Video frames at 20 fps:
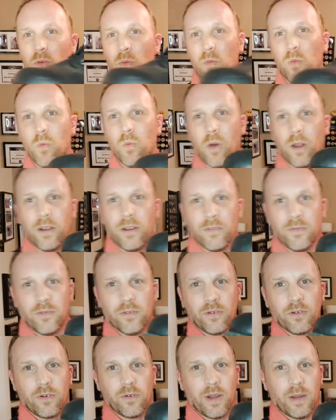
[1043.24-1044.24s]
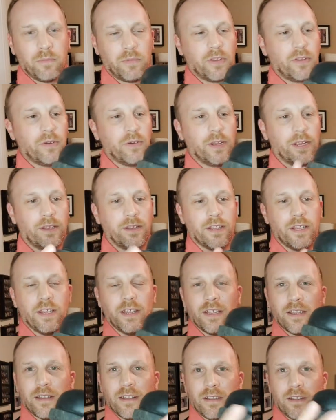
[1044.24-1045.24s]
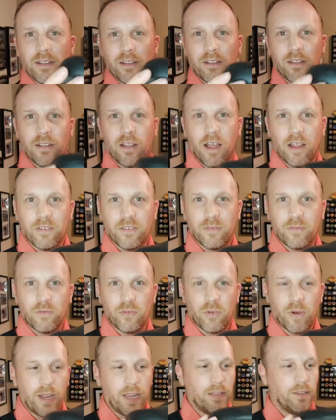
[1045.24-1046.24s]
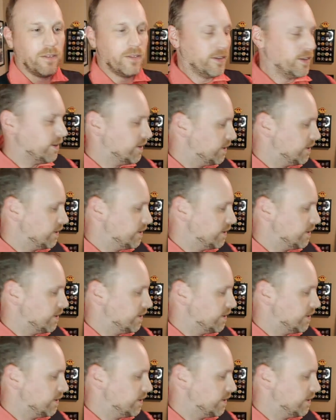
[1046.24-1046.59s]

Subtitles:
wonderful grip to it, lots of treads,